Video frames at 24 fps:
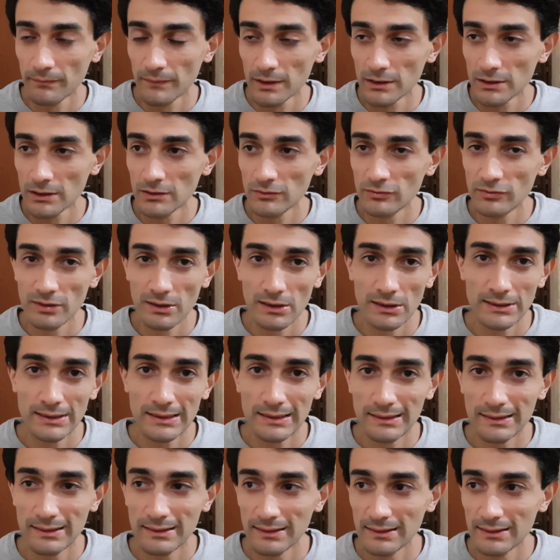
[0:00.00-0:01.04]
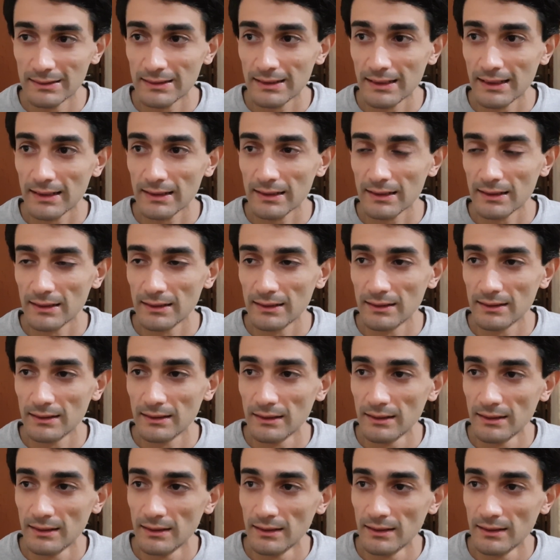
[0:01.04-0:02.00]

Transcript: several cities, like in